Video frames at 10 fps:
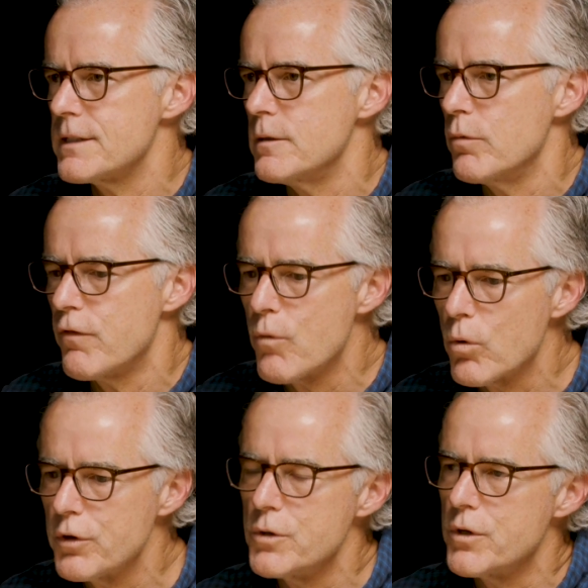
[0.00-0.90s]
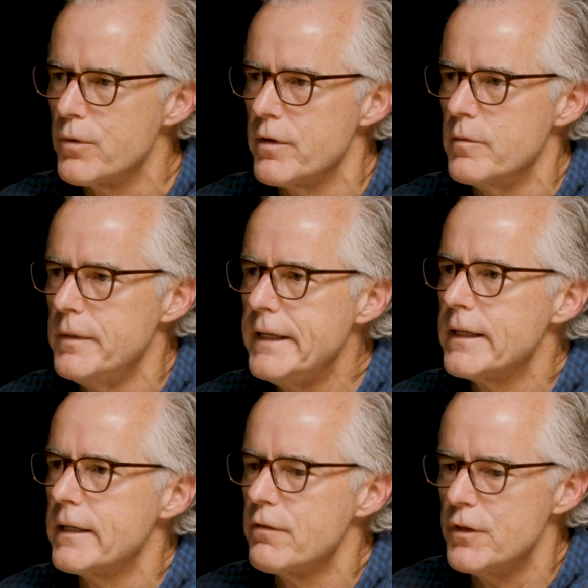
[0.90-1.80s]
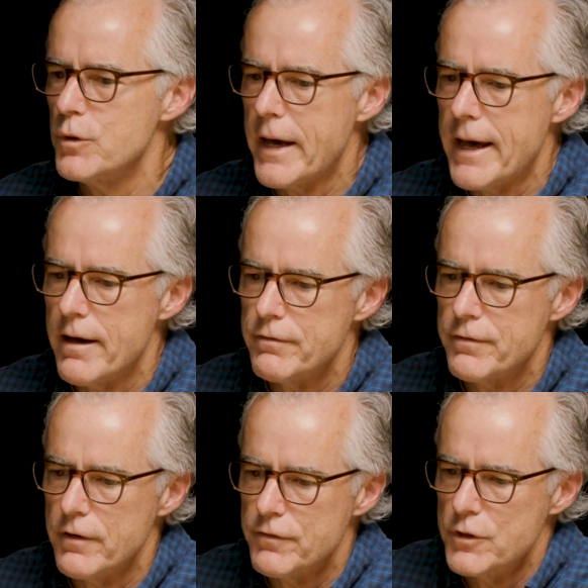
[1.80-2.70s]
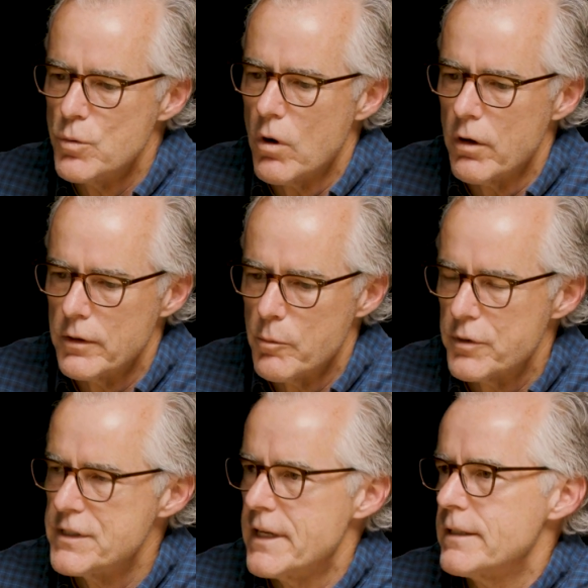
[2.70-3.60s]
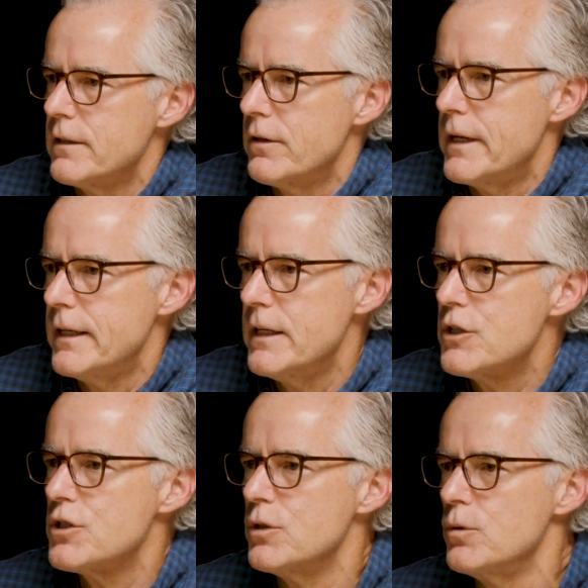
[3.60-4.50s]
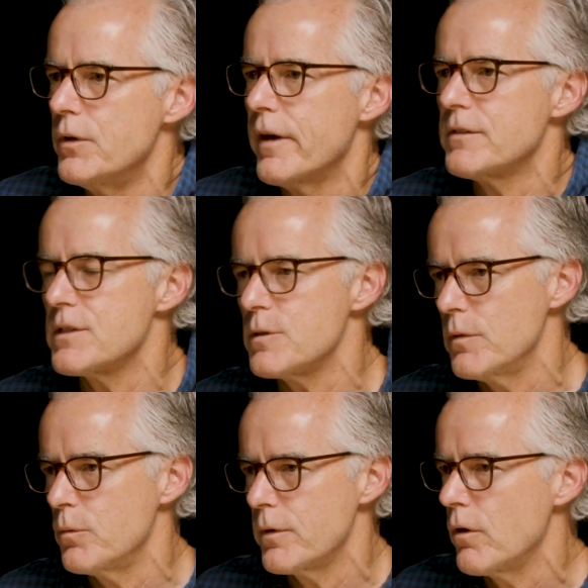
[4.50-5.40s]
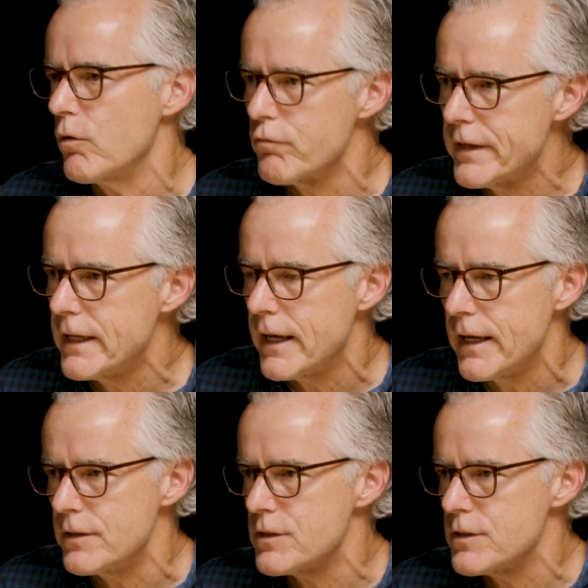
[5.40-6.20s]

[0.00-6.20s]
And before you go to the meeting, if you are presenting on any issue, you have to submit what we call read ahead.